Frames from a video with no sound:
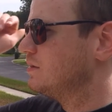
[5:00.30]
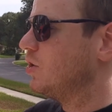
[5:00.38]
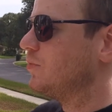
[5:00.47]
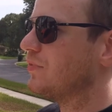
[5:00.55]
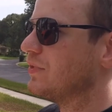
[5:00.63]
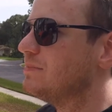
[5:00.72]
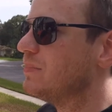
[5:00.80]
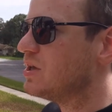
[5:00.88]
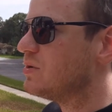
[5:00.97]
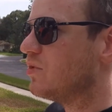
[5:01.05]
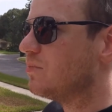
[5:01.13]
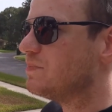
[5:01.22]
Hopefully
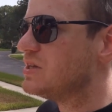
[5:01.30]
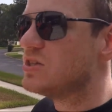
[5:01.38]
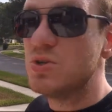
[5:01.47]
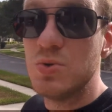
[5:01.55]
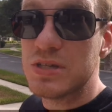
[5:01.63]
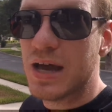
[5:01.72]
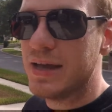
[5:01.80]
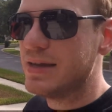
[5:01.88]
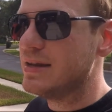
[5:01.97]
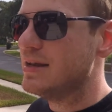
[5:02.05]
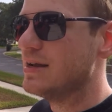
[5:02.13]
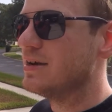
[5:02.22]
money won't be be too
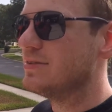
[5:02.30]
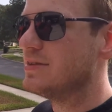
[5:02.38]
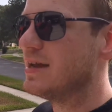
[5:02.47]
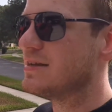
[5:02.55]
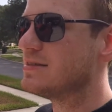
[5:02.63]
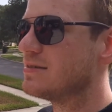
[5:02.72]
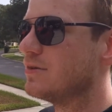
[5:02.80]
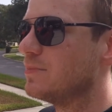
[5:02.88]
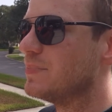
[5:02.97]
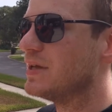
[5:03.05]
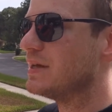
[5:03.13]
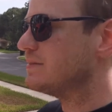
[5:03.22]
tight here in the next little
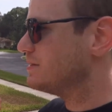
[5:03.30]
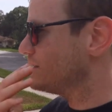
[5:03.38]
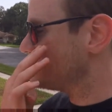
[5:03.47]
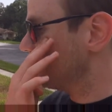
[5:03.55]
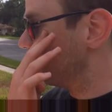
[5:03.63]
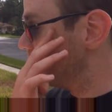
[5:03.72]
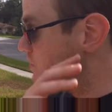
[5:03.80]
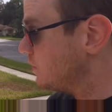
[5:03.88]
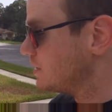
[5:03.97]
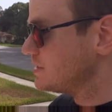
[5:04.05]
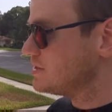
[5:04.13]
bit because I do want to